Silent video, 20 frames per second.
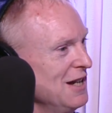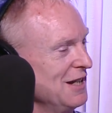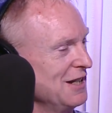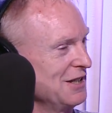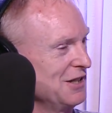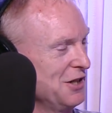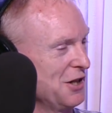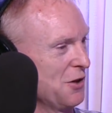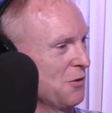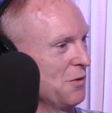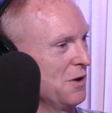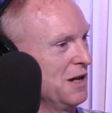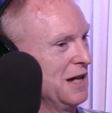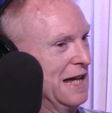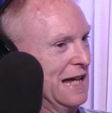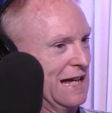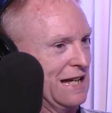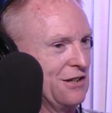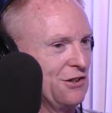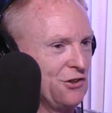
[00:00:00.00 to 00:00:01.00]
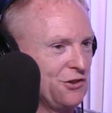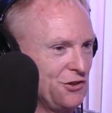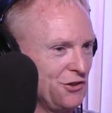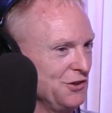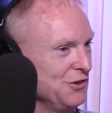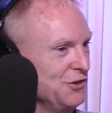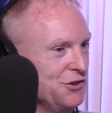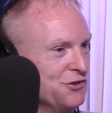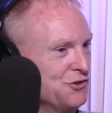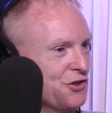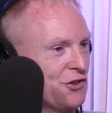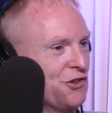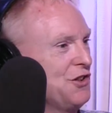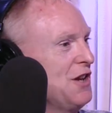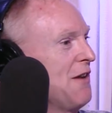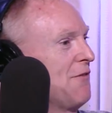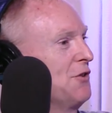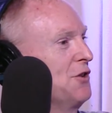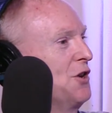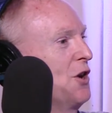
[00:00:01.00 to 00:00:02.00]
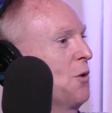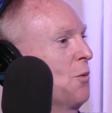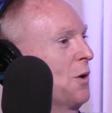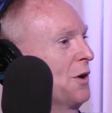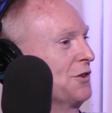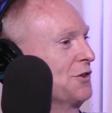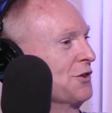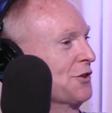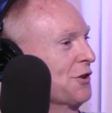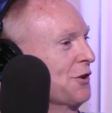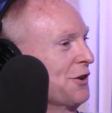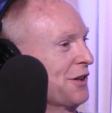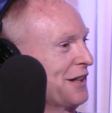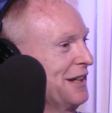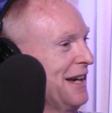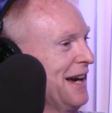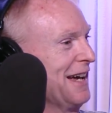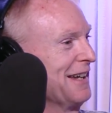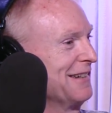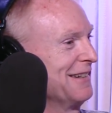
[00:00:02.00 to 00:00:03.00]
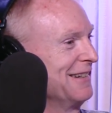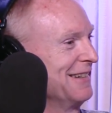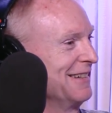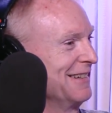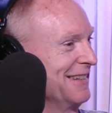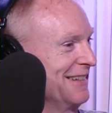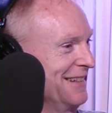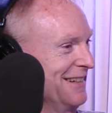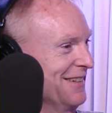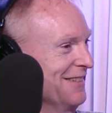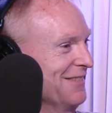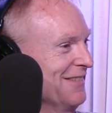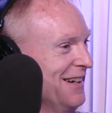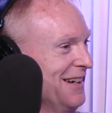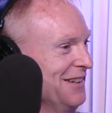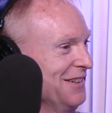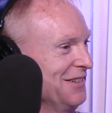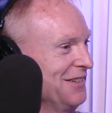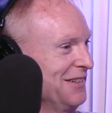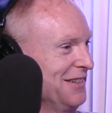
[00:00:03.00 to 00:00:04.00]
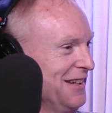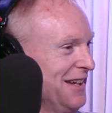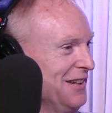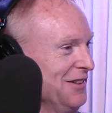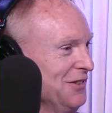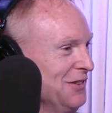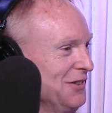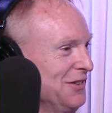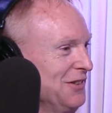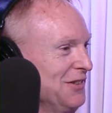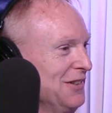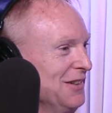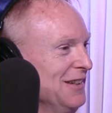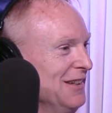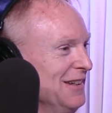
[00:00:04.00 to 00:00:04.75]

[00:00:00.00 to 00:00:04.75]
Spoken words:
you just never know what you're going to get, as